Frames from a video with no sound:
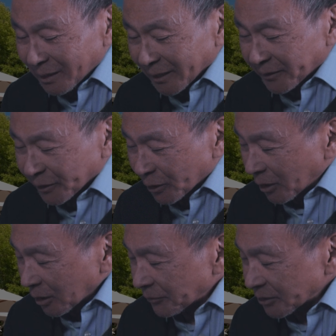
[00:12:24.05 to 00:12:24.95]
I think
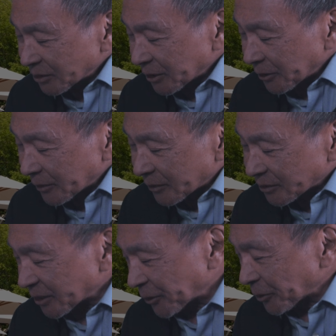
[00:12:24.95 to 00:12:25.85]
all of us here at the
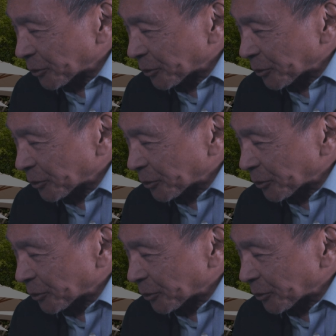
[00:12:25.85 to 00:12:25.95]
Center on